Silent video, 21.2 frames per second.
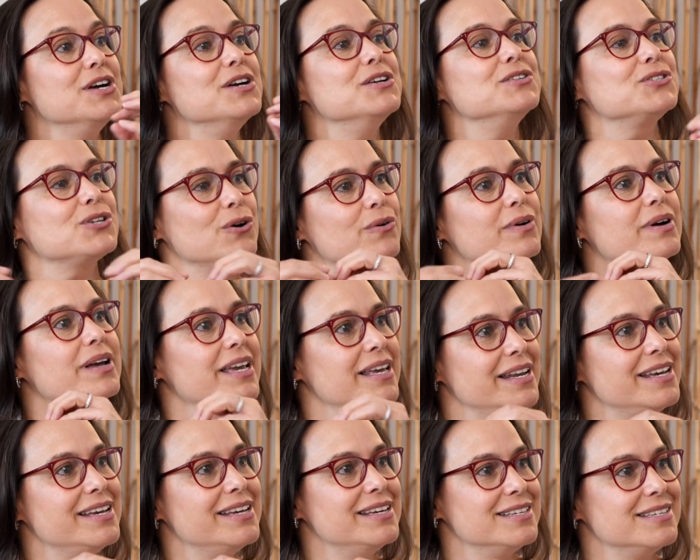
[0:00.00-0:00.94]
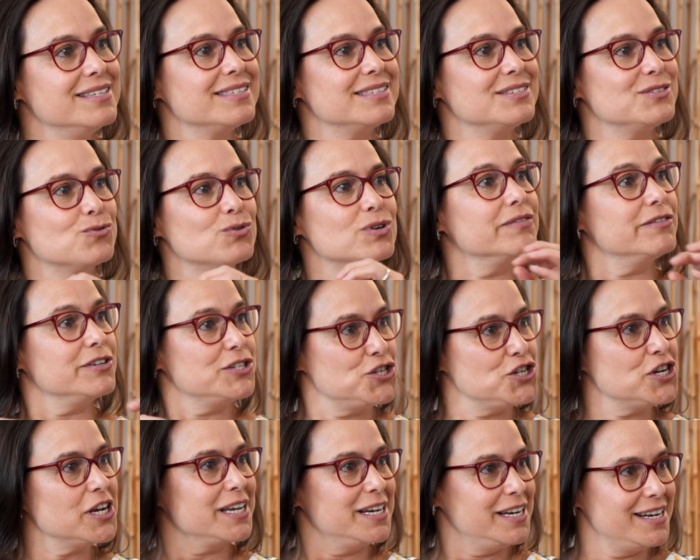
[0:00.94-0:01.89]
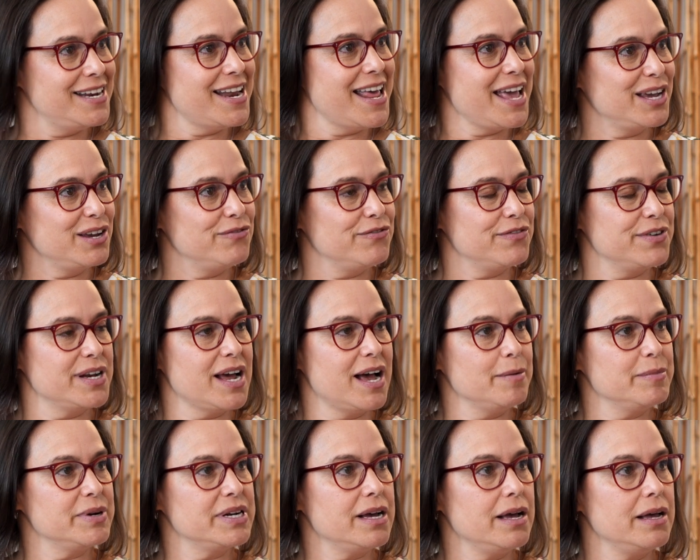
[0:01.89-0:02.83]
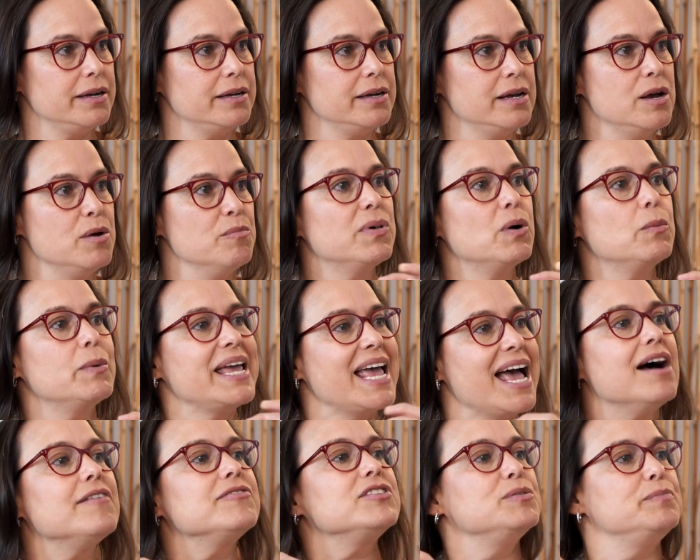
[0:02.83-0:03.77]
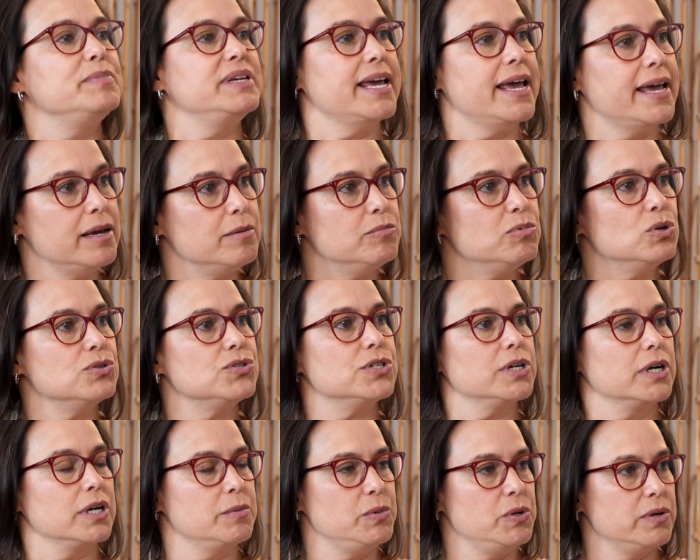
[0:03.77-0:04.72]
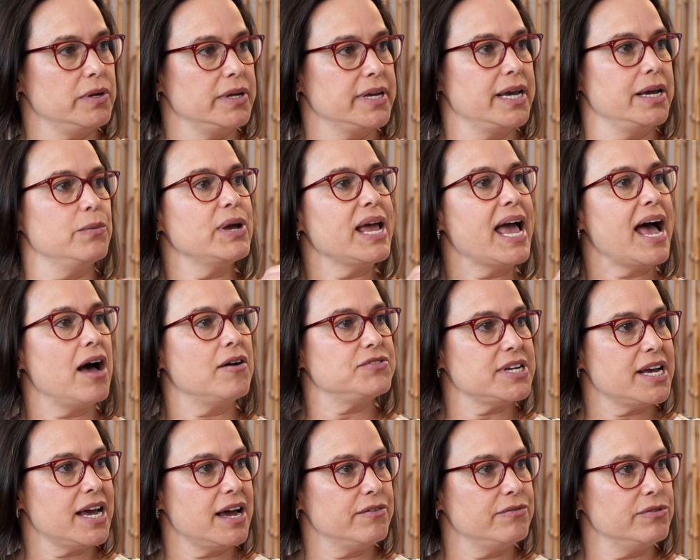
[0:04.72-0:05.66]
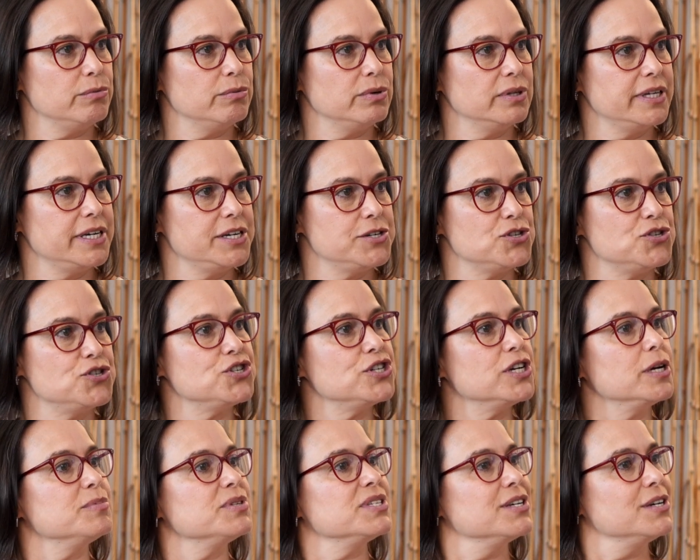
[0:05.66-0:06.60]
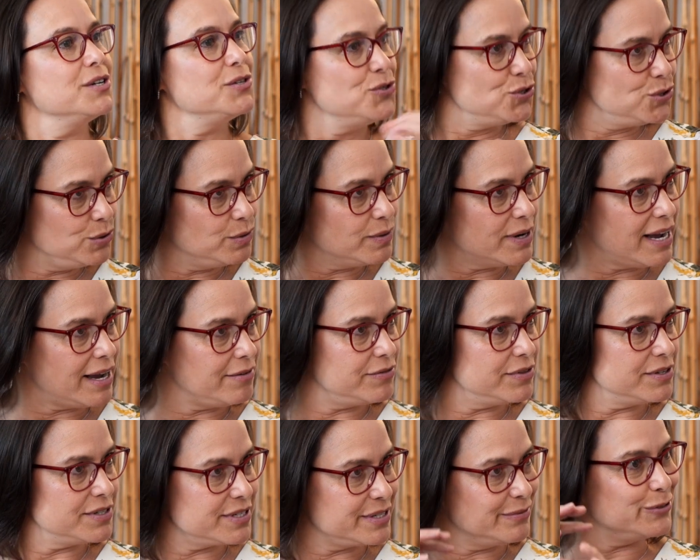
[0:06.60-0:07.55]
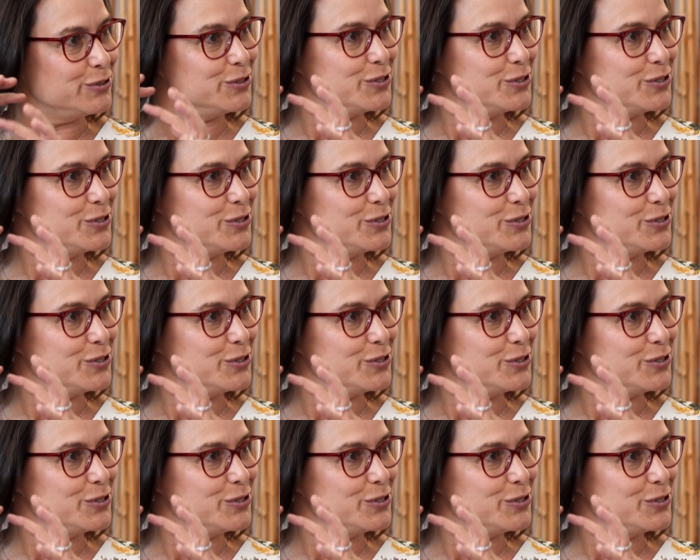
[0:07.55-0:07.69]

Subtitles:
So it is sort of a chicken and egg phenomenon, but we have to be able to communicate. We have to have the relationships to have the civil